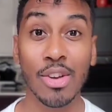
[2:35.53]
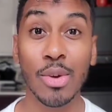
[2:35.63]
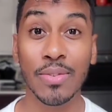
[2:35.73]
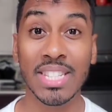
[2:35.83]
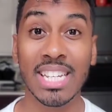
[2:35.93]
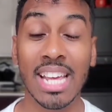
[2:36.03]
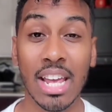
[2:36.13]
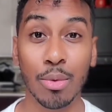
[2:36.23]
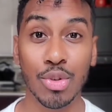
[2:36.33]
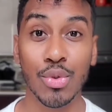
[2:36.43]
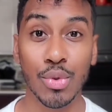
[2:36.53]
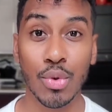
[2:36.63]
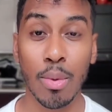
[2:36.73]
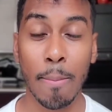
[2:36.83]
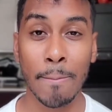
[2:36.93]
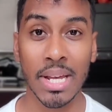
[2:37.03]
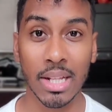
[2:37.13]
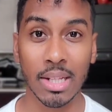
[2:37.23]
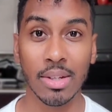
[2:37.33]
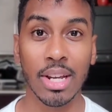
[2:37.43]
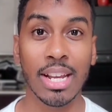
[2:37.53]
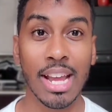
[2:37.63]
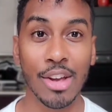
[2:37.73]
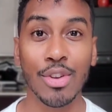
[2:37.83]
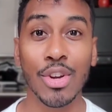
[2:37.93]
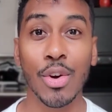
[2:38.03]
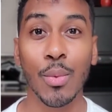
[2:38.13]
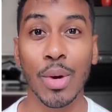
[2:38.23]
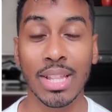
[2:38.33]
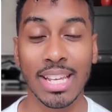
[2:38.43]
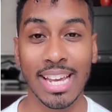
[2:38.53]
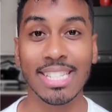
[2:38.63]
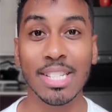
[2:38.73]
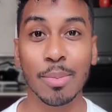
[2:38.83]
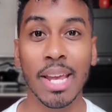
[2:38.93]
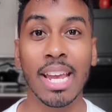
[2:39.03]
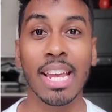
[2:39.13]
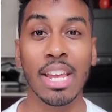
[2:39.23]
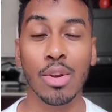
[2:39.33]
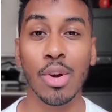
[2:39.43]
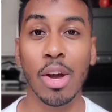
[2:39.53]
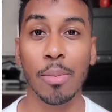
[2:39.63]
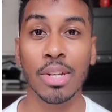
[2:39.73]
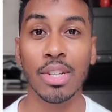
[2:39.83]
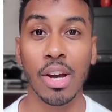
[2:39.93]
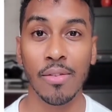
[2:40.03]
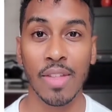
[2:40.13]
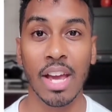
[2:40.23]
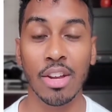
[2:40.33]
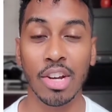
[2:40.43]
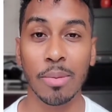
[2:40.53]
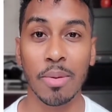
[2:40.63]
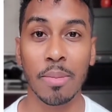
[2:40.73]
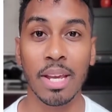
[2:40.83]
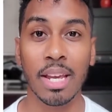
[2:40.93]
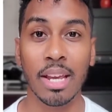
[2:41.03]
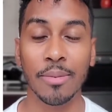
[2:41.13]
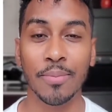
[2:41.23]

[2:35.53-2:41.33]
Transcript: have seen a true bill. Okay, now you know what the guest is paying. You know how much of that you're going to be making.